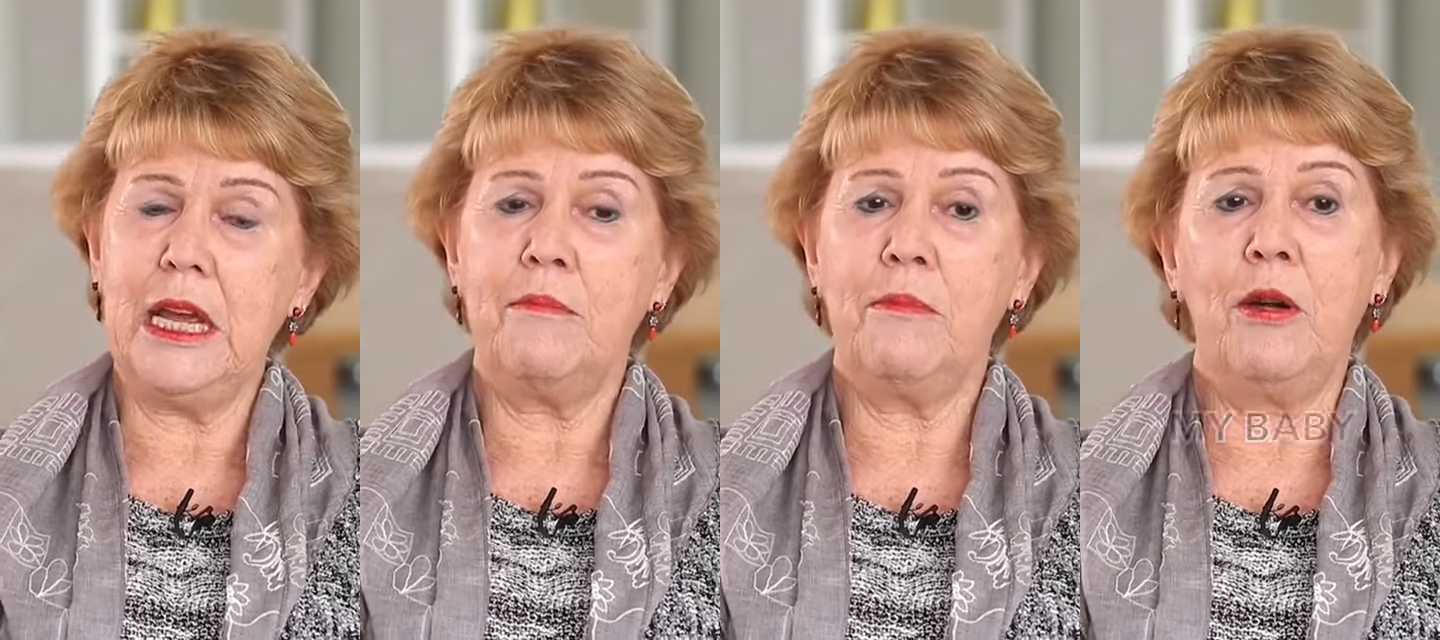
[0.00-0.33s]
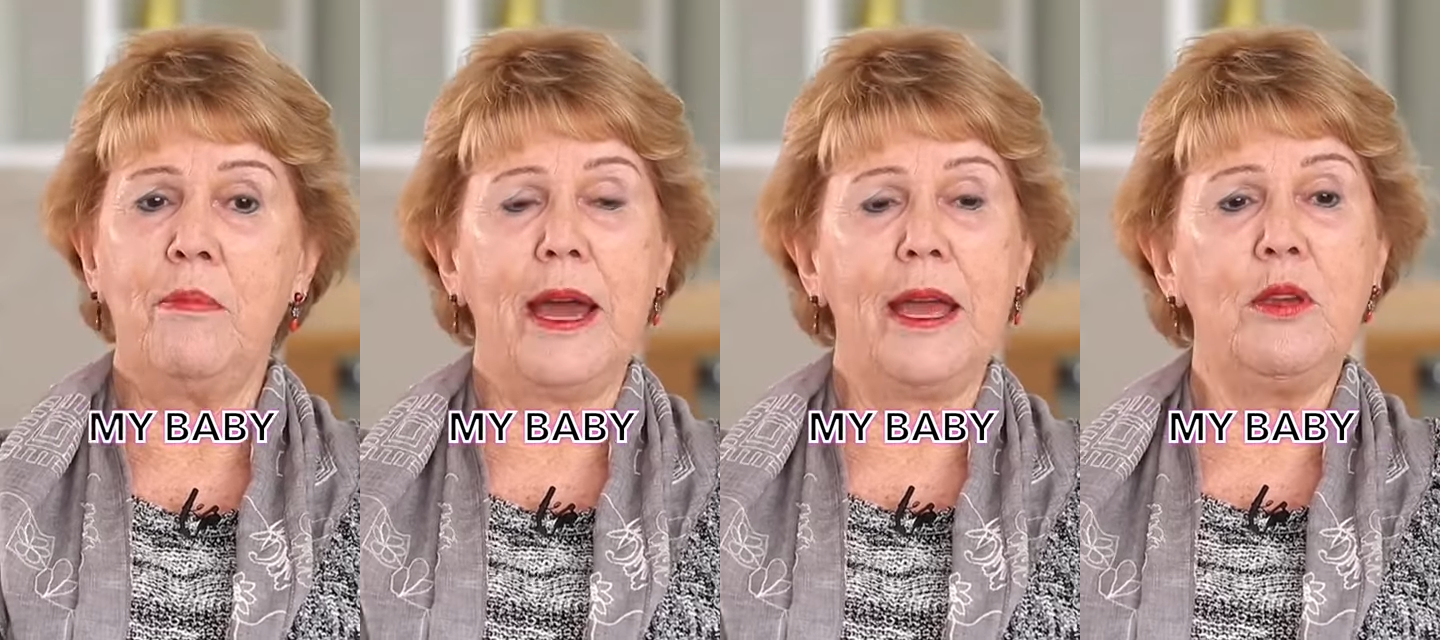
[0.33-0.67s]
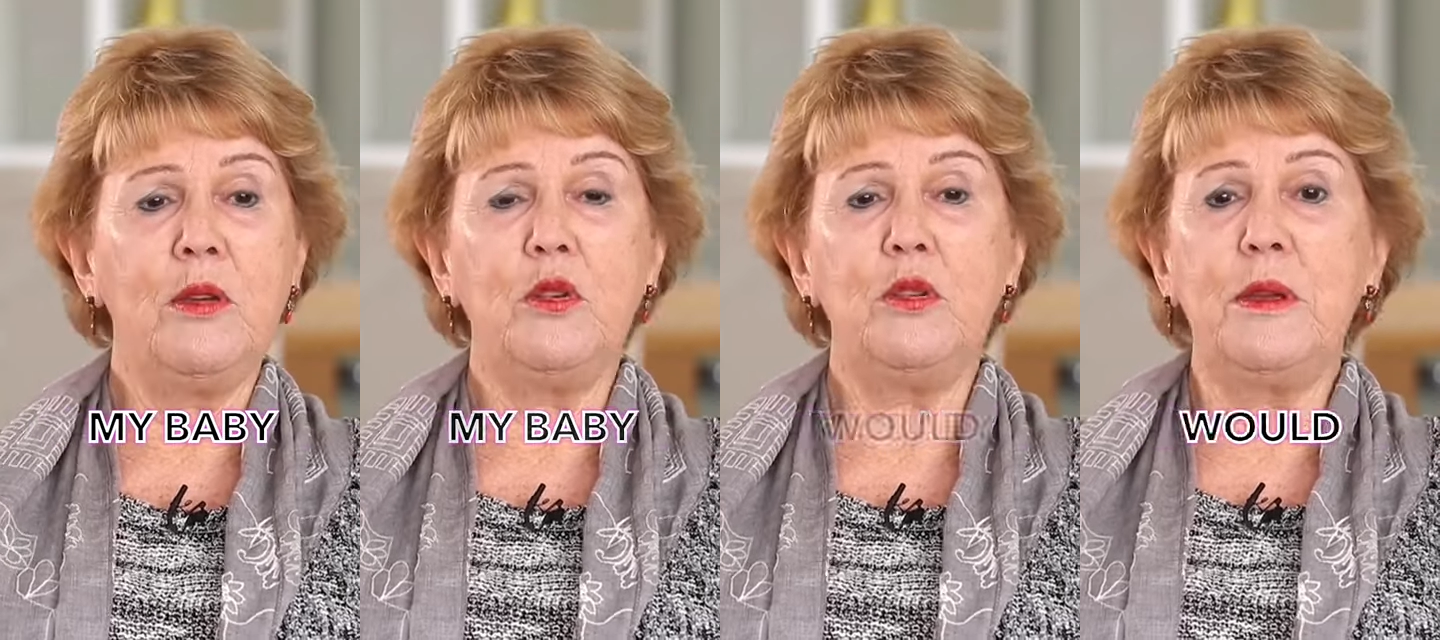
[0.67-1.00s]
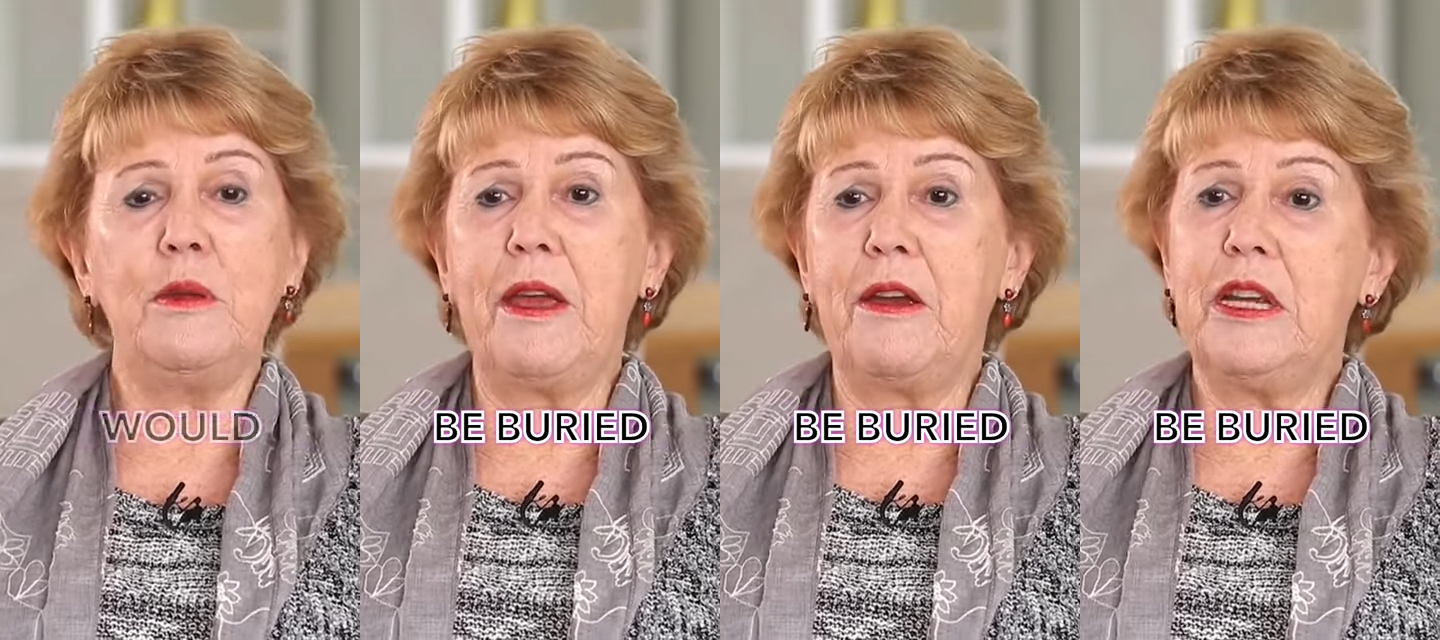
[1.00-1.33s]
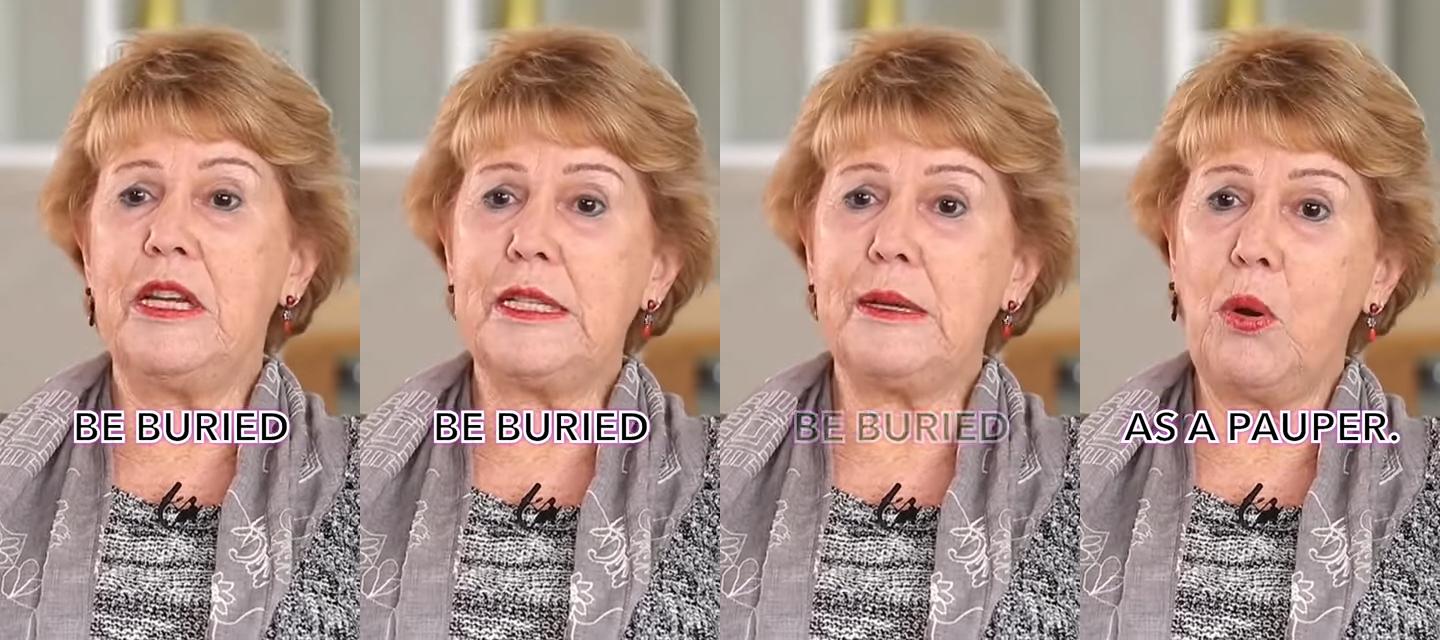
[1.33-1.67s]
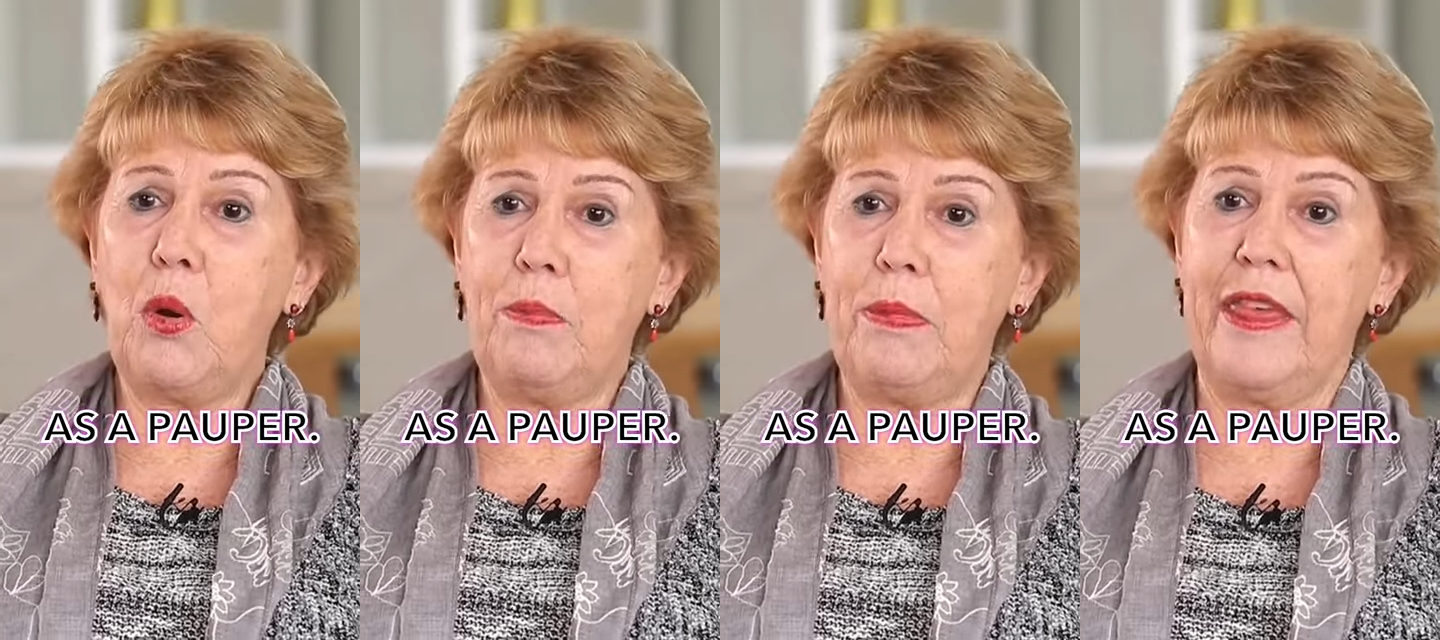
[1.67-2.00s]
my baby would be buried as a
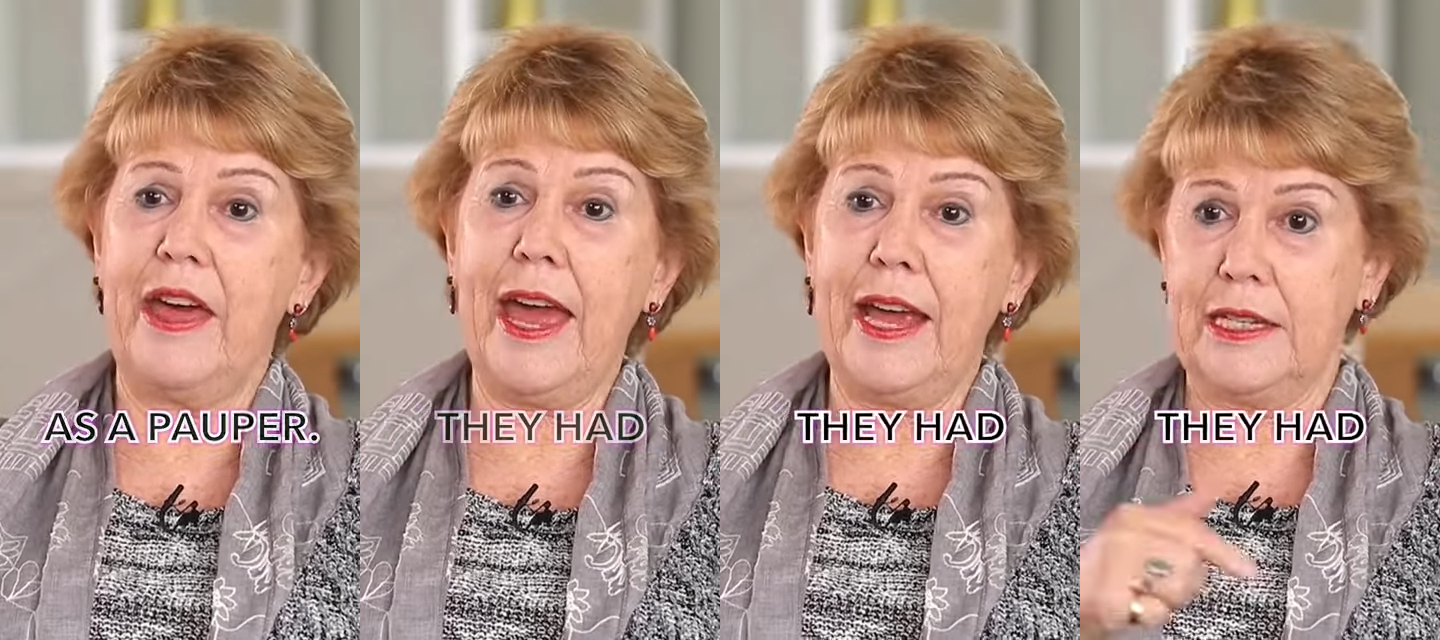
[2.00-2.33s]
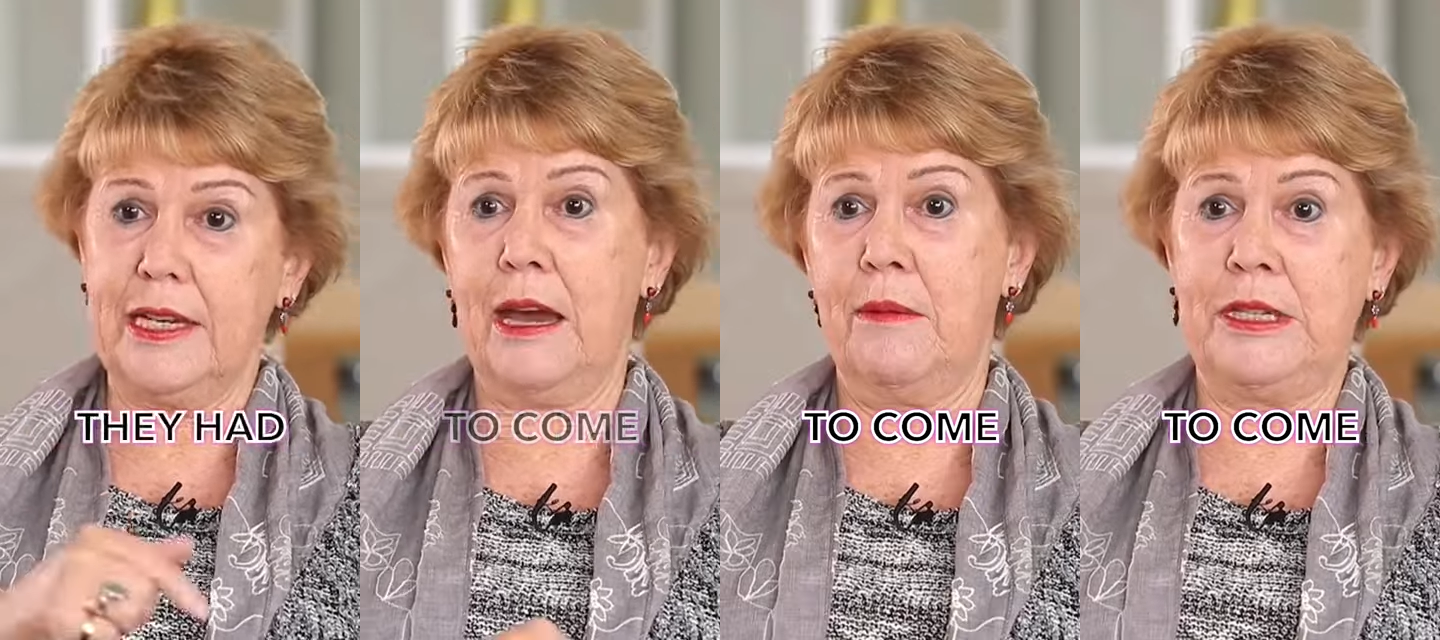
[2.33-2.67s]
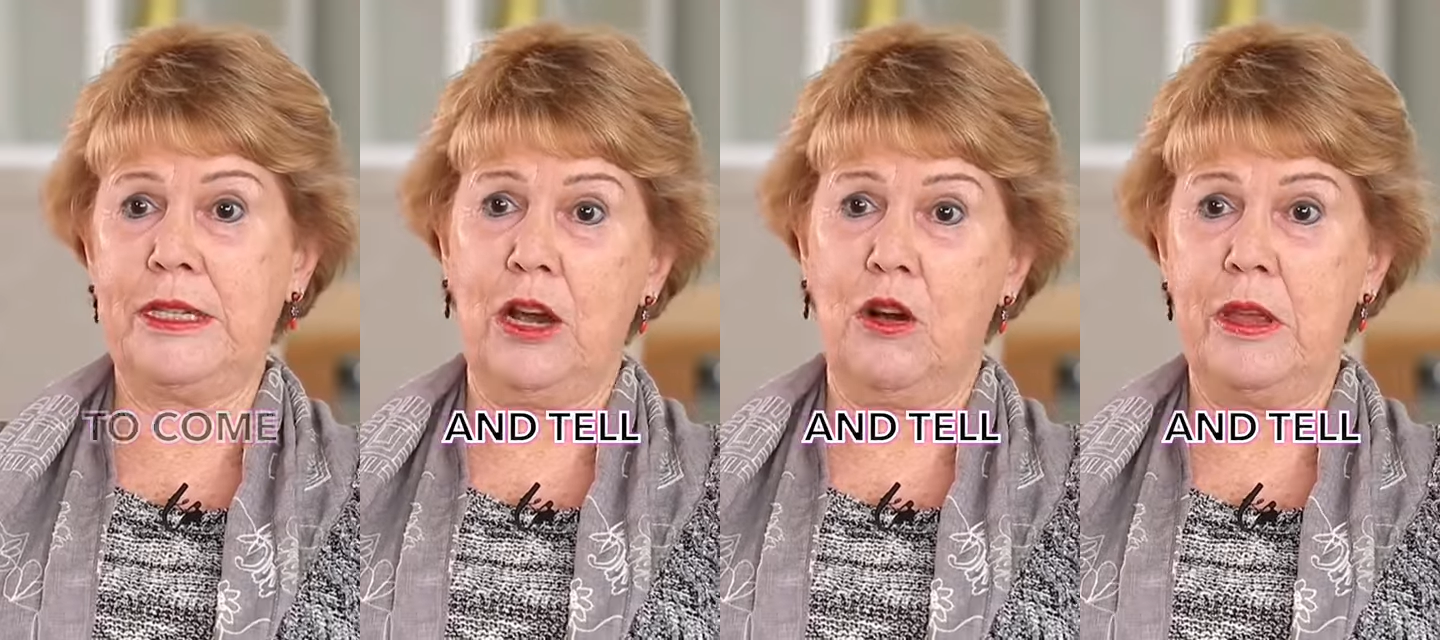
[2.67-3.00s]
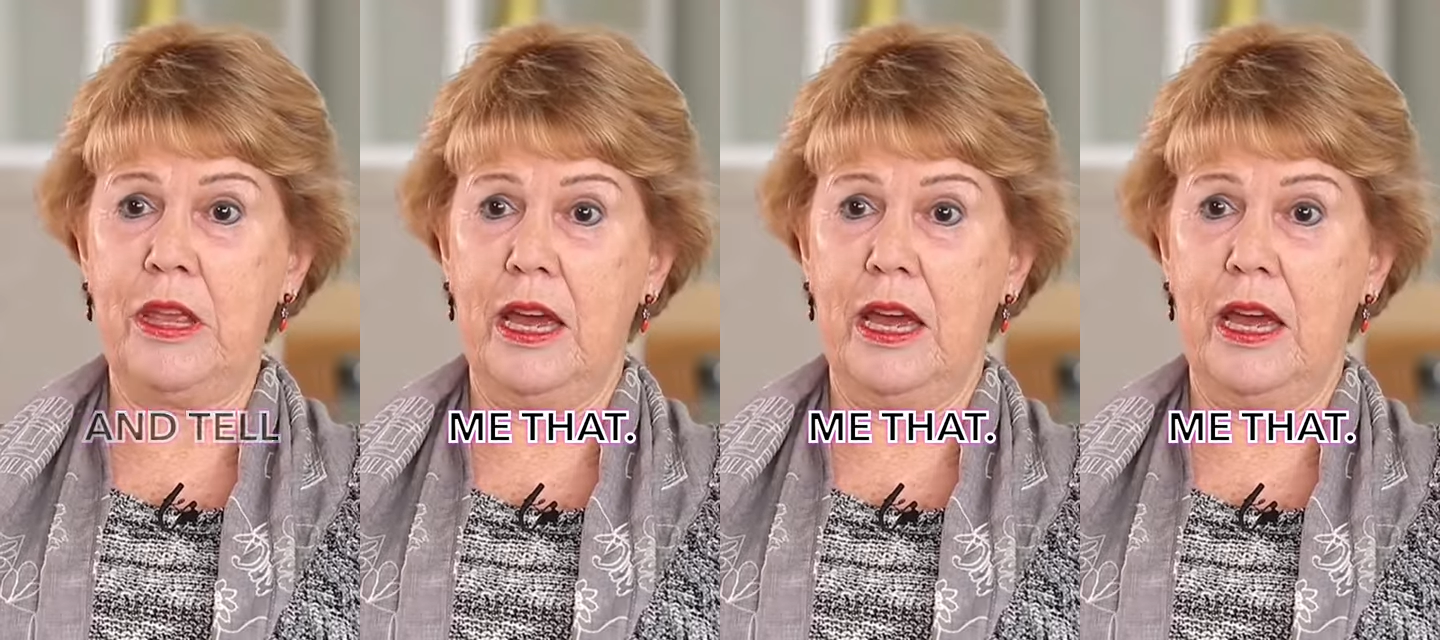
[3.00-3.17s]
pauper. They had to come and tell me